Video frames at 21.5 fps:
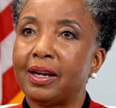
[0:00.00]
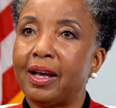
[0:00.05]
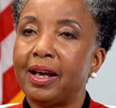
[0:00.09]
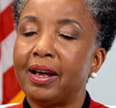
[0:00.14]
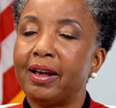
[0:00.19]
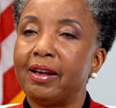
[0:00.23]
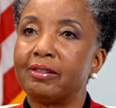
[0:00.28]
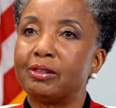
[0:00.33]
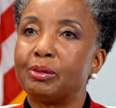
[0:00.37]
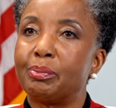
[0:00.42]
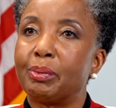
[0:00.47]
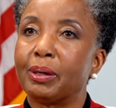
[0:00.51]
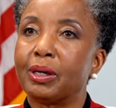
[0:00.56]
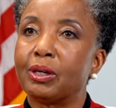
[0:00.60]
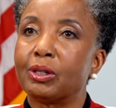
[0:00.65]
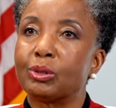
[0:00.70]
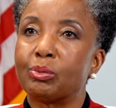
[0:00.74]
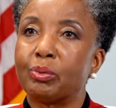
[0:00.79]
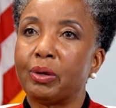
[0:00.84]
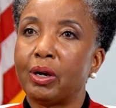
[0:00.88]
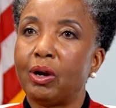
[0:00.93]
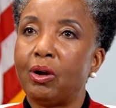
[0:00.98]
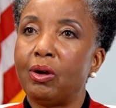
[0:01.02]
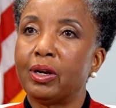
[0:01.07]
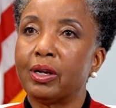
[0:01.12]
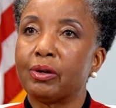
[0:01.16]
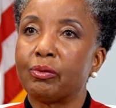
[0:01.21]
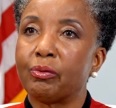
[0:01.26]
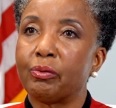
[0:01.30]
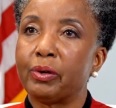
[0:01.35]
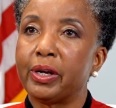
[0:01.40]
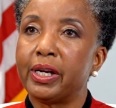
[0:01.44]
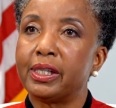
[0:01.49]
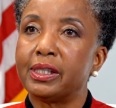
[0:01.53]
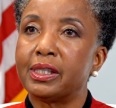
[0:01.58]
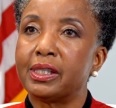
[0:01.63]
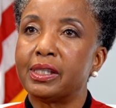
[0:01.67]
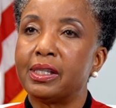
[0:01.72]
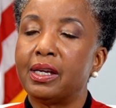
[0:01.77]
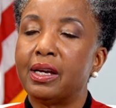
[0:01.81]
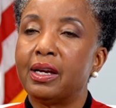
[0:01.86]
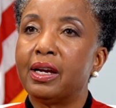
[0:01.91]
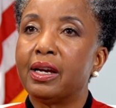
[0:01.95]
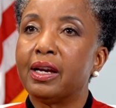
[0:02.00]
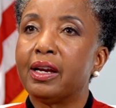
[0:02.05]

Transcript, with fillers: lives because we're all at risk.